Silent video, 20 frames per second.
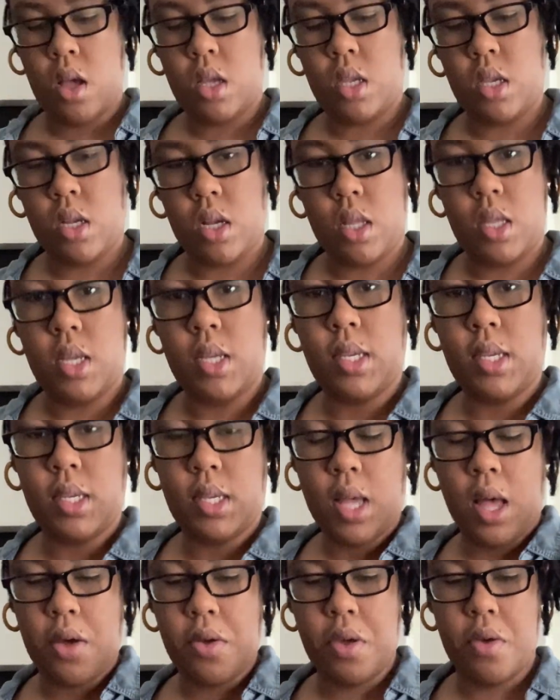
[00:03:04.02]
So this is
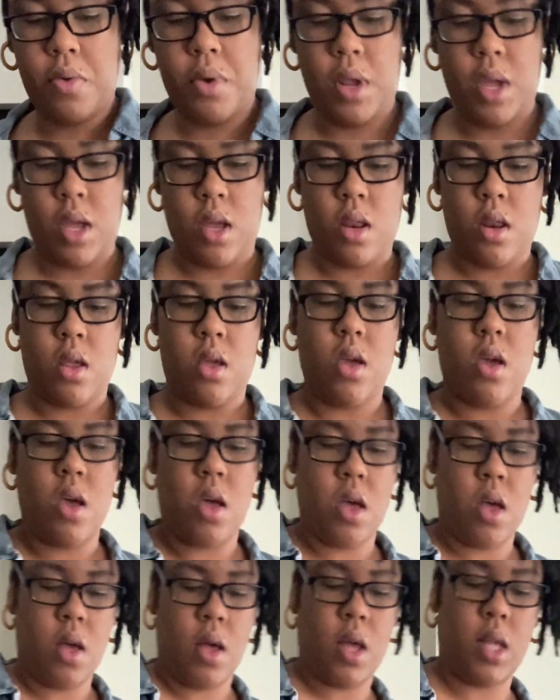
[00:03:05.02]
how you knead.
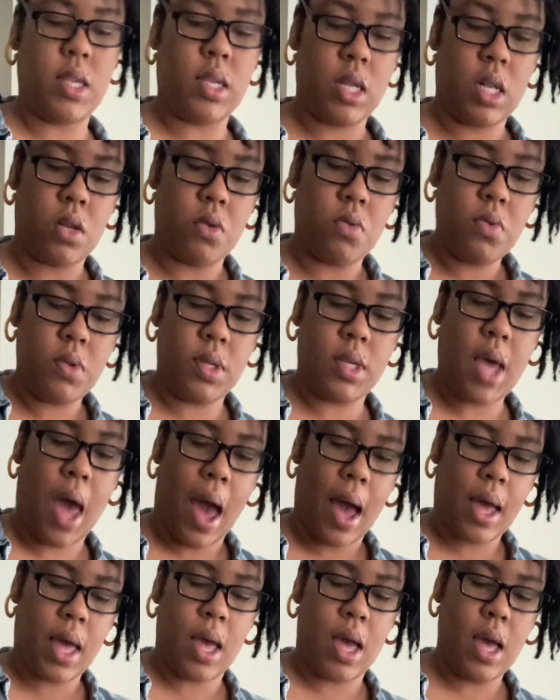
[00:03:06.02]
It's a little
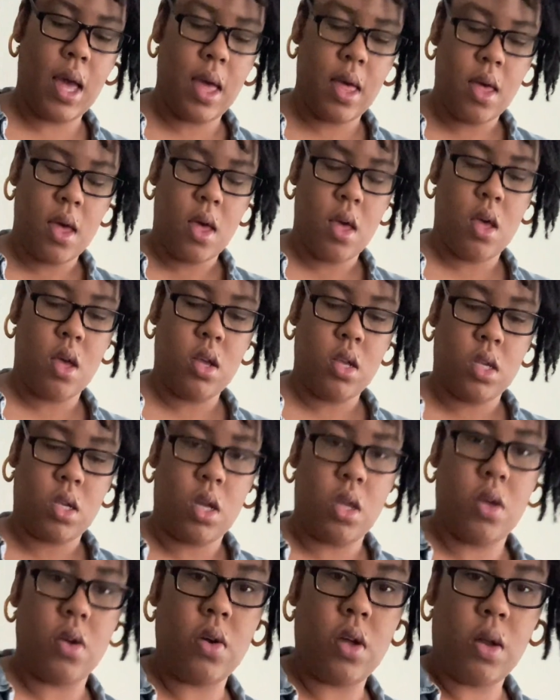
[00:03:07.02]
tacky.
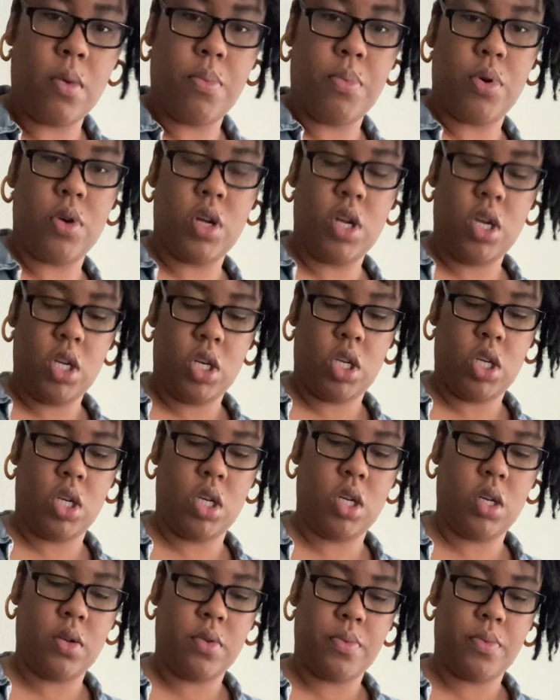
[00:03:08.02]
So you're gonna push.